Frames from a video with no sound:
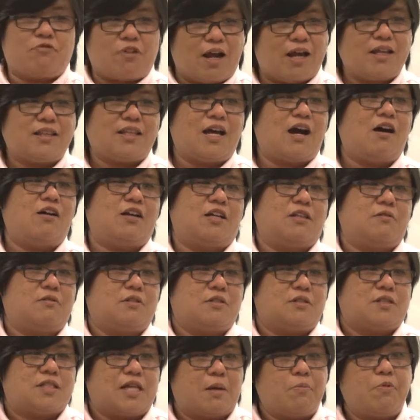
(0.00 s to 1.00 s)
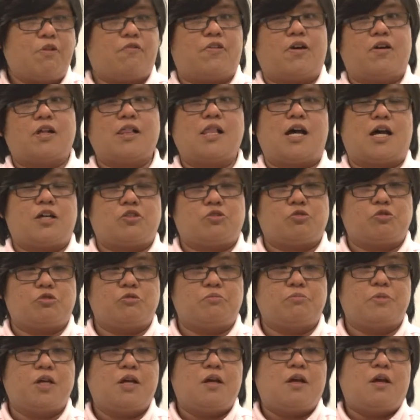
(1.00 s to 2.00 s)
right now in some of our
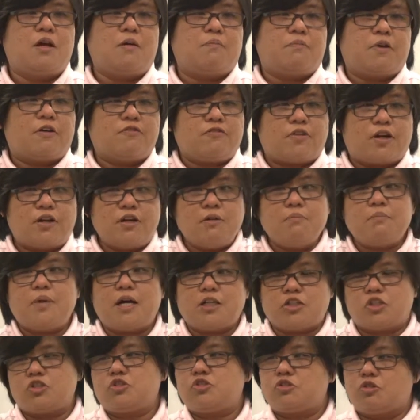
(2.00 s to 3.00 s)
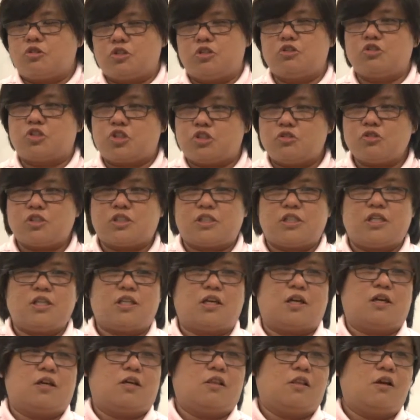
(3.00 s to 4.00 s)
classroom, but very much so you still see
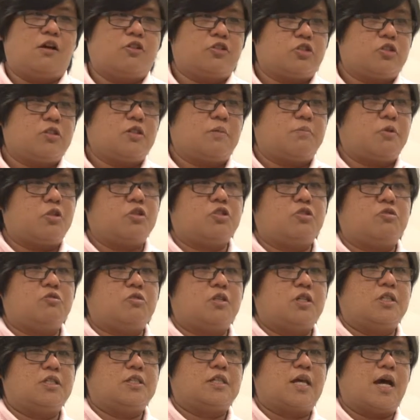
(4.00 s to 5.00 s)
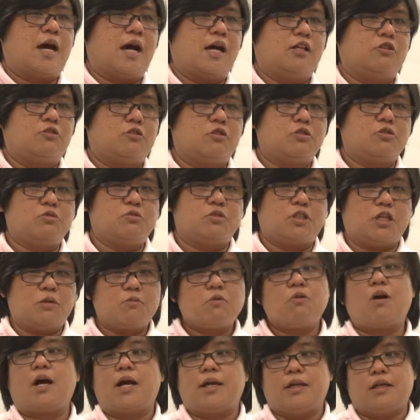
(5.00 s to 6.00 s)
that a lot of Singapore students are those who keep
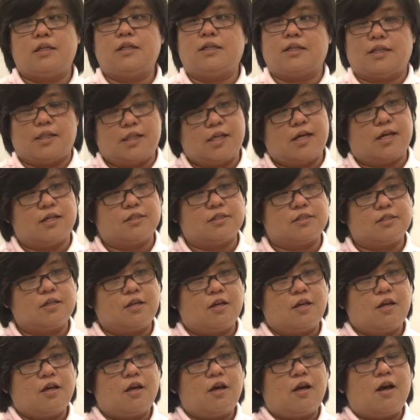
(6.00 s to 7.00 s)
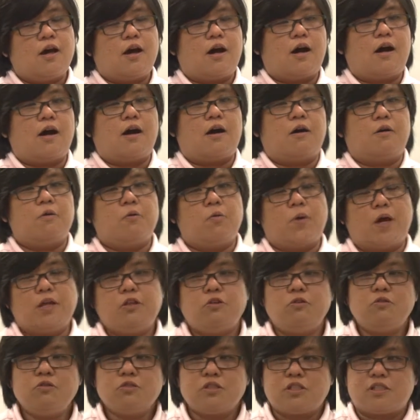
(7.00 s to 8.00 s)
quiet in class. Uh, when,
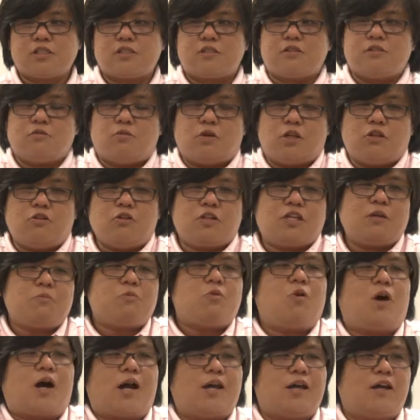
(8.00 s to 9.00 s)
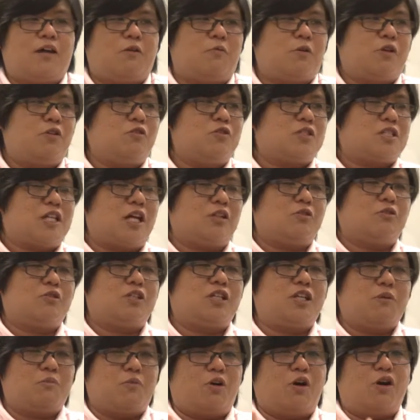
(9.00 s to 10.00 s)
you, when you keep quiet and when you start to
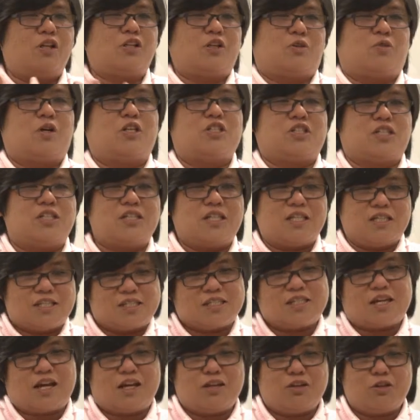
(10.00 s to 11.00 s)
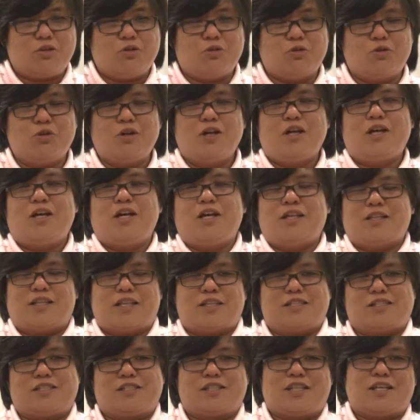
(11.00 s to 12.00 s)
keep all the question inside you,
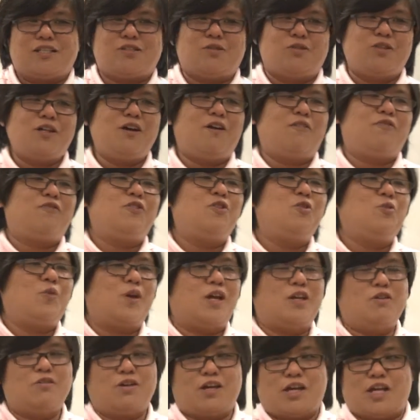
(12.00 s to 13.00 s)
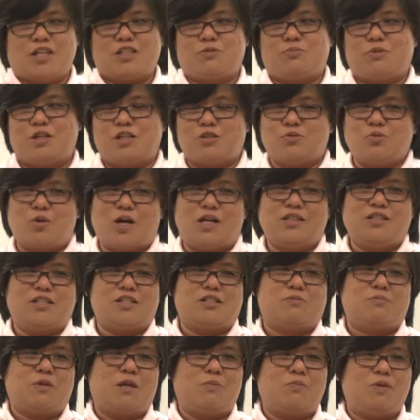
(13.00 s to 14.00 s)
there's, there's only a few ways you can express. One
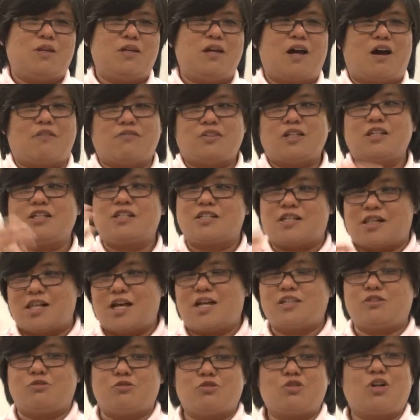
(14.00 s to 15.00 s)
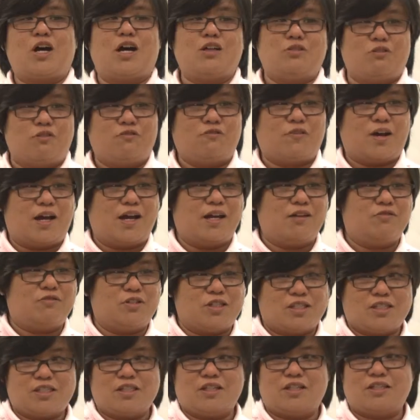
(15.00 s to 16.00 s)
is maybe after class you try to find
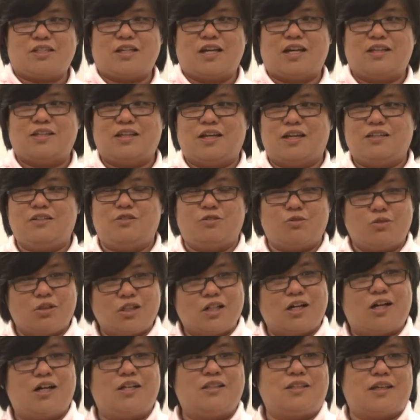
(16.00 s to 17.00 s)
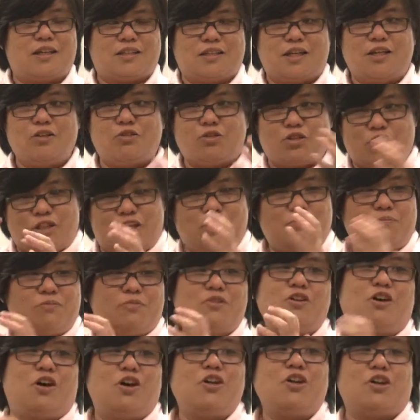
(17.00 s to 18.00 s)
research and then you learn and then you keep
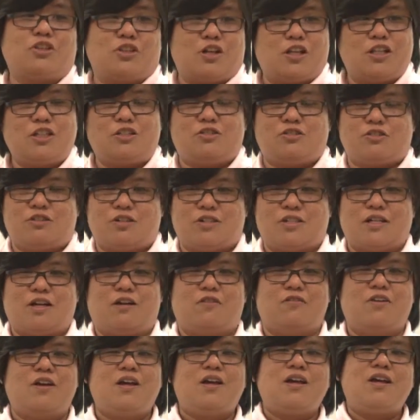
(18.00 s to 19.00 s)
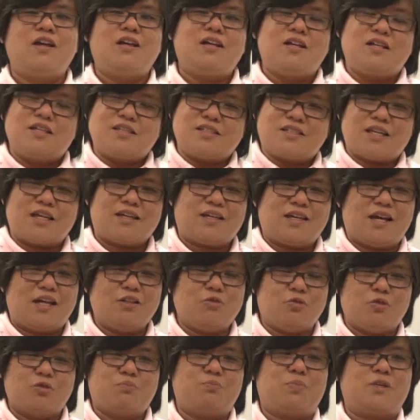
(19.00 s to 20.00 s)
all your knowledge to yourself.
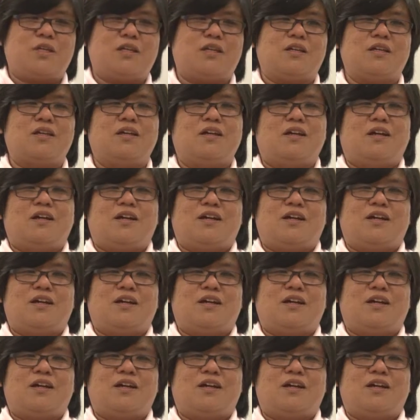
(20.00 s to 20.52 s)
Second would be